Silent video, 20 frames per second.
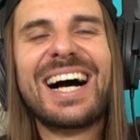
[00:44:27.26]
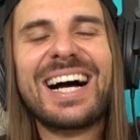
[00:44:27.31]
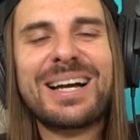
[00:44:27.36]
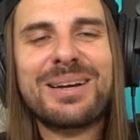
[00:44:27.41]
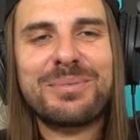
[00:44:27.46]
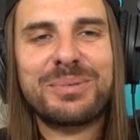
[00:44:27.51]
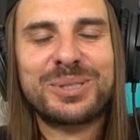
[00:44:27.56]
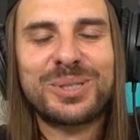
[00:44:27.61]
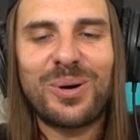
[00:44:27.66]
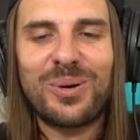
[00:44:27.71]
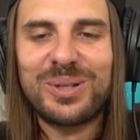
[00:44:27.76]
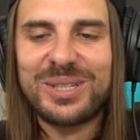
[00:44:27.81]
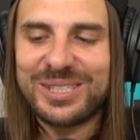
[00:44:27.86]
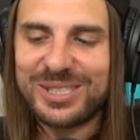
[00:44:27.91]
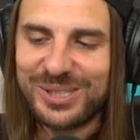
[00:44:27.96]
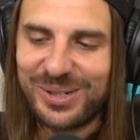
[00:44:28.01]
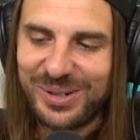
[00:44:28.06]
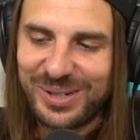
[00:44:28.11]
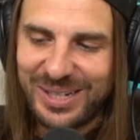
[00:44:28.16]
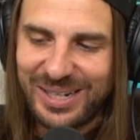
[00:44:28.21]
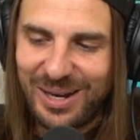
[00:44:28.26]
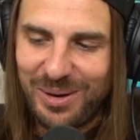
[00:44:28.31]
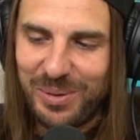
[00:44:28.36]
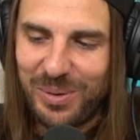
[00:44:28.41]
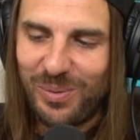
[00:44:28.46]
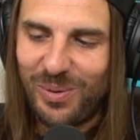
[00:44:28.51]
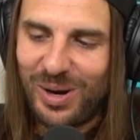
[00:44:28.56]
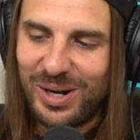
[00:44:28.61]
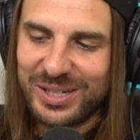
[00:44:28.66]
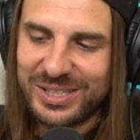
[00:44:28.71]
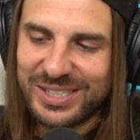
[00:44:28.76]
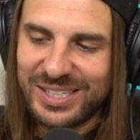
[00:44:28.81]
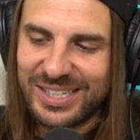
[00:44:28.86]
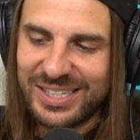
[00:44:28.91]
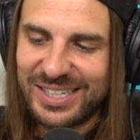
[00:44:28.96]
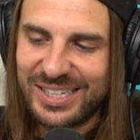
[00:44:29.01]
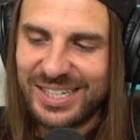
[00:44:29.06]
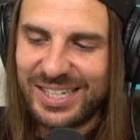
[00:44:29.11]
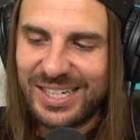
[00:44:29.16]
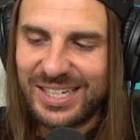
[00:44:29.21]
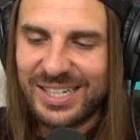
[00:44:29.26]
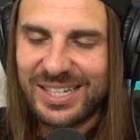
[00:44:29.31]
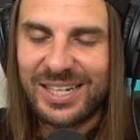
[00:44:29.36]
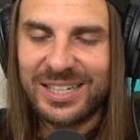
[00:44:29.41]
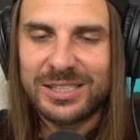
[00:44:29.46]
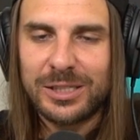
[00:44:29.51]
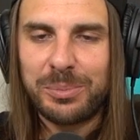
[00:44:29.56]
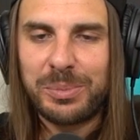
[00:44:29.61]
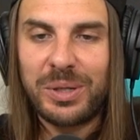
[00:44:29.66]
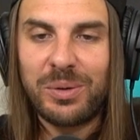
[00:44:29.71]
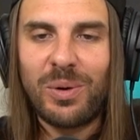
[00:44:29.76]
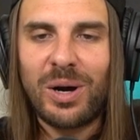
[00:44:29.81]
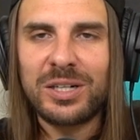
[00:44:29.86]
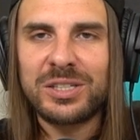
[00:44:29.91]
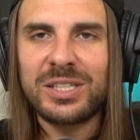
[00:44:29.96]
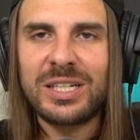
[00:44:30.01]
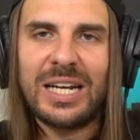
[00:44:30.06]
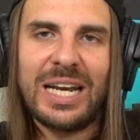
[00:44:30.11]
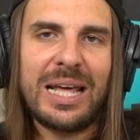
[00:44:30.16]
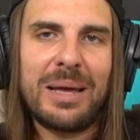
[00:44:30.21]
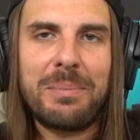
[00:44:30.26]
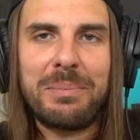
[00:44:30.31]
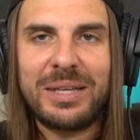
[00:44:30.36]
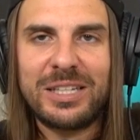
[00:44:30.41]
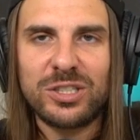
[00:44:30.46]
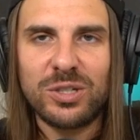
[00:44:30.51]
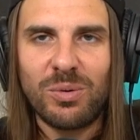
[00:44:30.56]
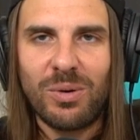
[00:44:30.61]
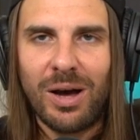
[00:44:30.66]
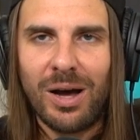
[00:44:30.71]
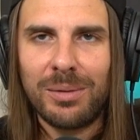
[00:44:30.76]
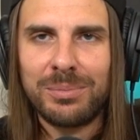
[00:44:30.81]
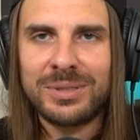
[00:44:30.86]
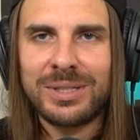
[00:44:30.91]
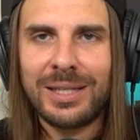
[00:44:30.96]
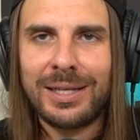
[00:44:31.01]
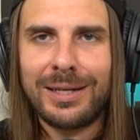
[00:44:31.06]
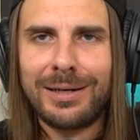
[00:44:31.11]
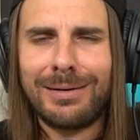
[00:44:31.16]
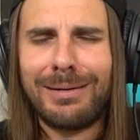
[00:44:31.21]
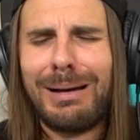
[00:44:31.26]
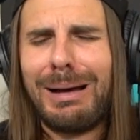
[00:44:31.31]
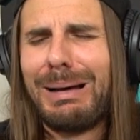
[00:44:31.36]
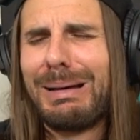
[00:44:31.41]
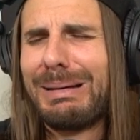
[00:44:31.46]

I'm totally joking. I will watch it. Cut to me watching Les Miserables later.